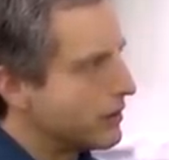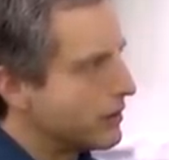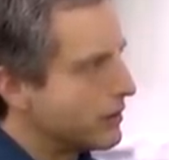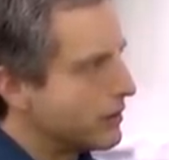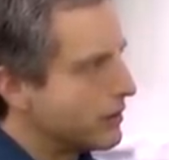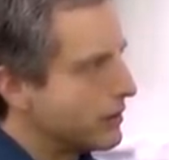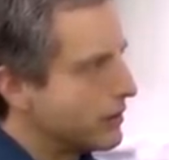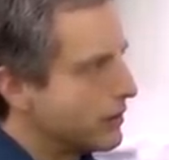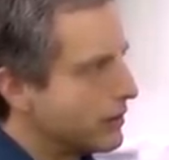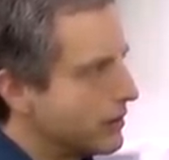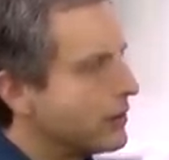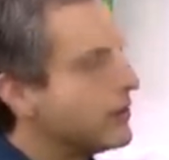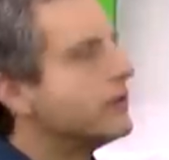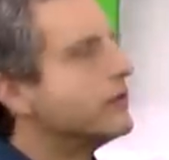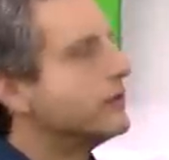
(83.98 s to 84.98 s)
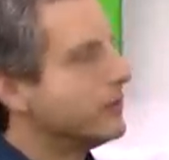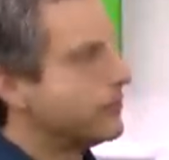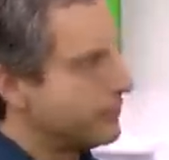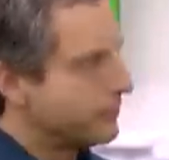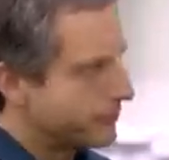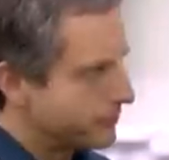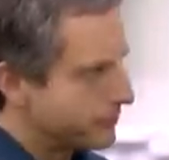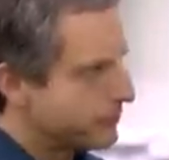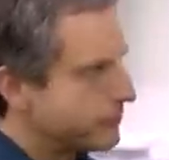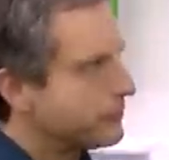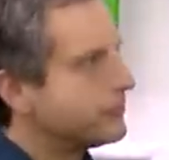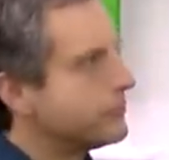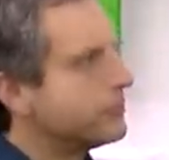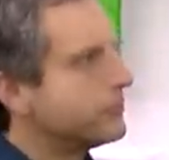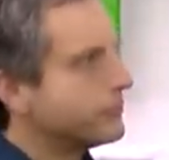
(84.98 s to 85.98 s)

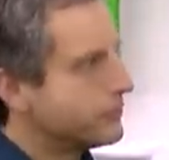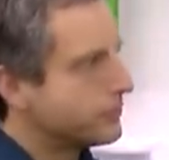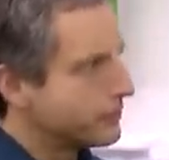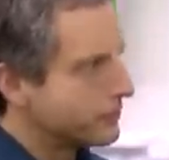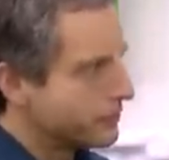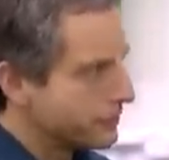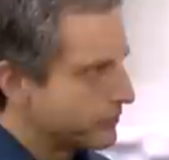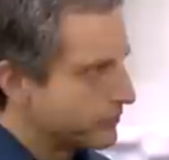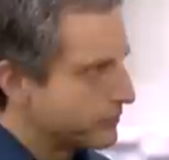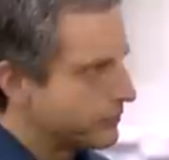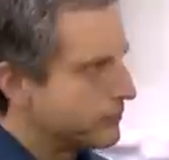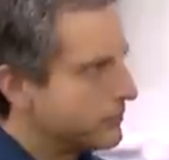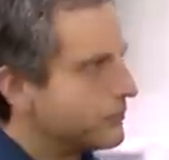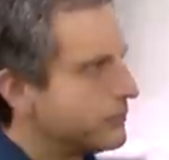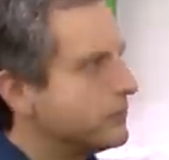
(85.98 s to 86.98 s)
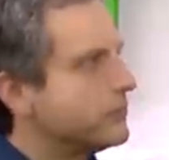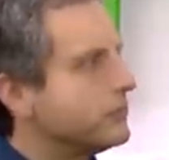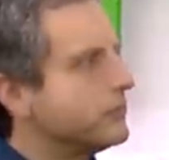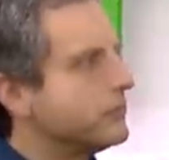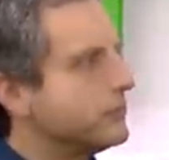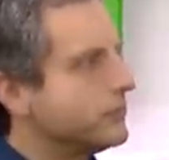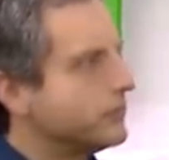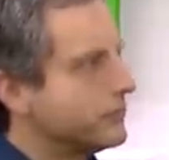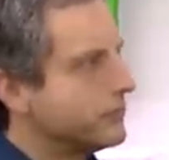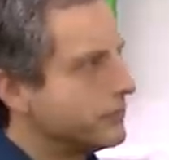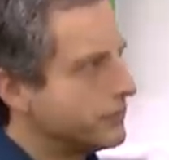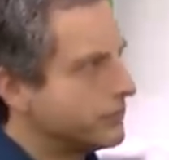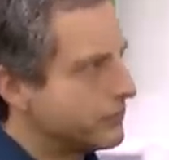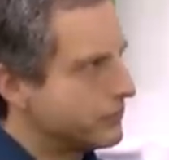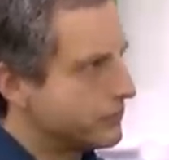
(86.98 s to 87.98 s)

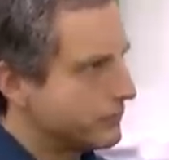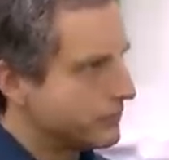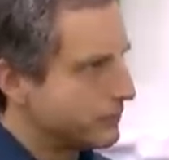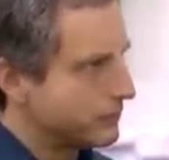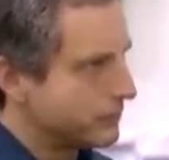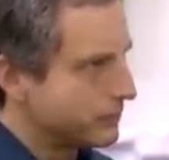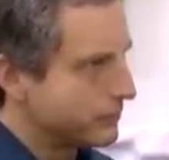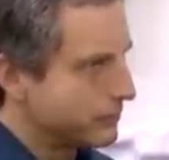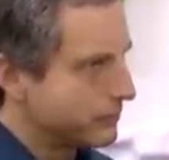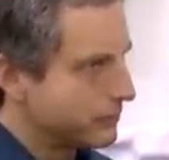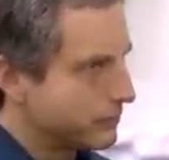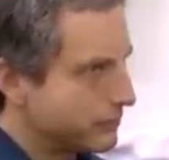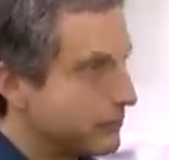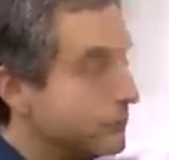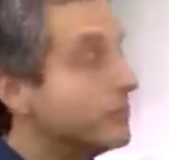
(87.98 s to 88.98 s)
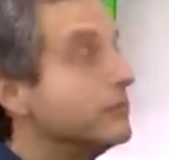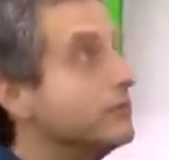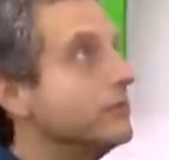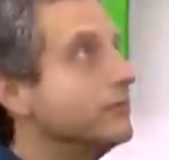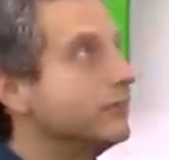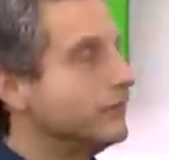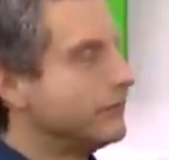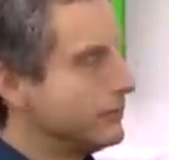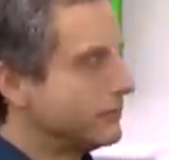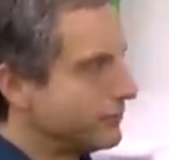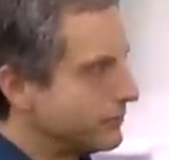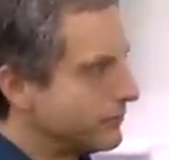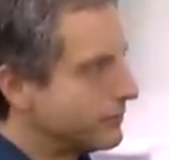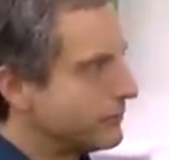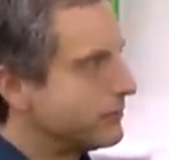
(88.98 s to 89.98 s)

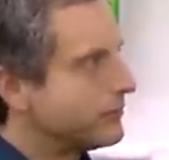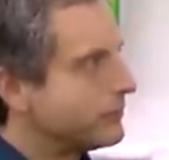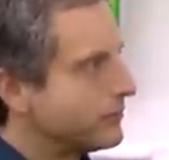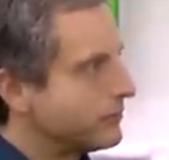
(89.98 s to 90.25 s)
(silent)